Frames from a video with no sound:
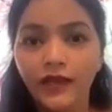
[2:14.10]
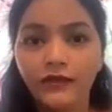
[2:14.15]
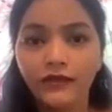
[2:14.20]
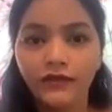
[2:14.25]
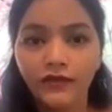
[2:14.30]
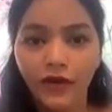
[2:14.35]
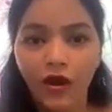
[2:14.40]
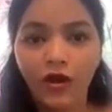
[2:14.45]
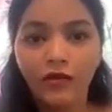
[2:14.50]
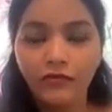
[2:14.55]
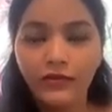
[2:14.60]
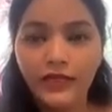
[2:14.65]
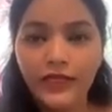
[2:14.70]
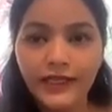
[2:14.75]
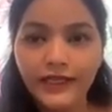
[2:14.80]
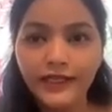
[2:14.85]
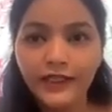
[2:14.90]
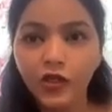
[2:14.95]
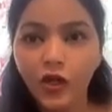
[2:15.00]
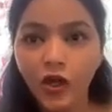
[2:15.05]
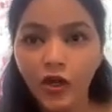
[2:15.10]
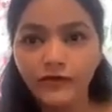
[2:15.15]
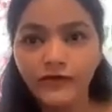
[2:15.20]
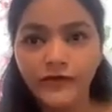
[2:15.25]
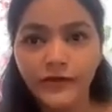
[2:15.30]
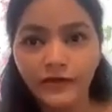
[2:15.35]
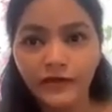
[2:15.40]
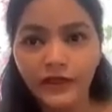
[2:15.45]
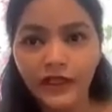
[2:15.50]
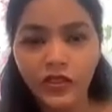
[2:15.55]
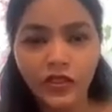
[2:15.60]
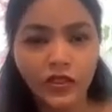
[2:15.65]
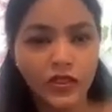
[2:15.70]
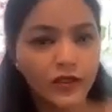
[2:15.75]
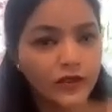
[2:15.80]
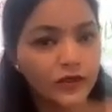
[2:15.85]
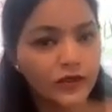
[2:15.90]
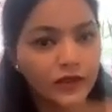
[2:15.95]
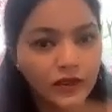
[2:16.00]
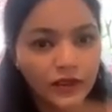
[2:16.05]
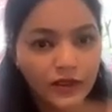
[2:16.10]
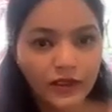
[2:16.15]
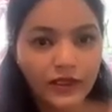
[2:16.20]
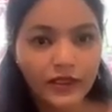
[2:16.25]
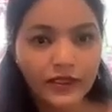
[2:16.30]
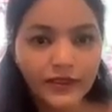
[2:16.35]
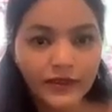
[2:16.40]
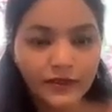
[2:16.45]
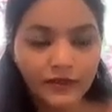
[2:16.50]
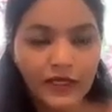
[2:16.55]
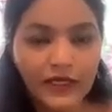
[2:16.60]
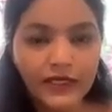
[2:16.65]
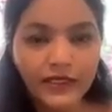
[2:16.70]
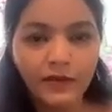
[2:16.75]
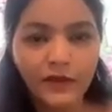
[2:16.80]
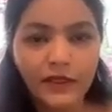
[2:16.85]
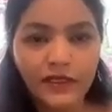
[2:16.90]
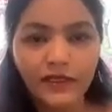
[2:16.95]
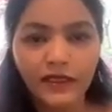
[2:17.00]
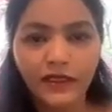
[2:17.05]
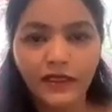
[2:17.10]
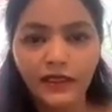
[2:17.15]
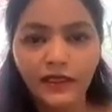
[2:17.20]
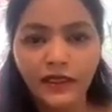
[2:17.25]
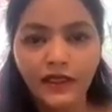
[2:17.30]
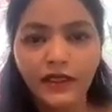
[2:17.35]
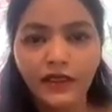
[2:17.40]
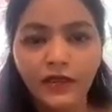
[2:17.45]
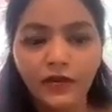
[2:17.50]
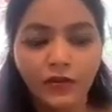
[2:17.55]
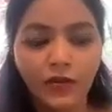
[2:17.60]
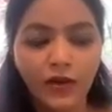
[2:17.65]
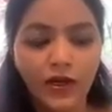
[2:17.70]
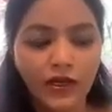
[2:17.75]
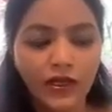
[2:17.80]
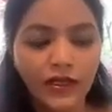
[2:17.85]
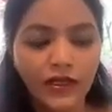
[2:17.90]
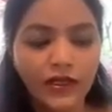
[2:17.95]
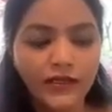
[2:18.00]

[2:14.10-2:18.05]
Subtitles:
from each observation, so this means basically you are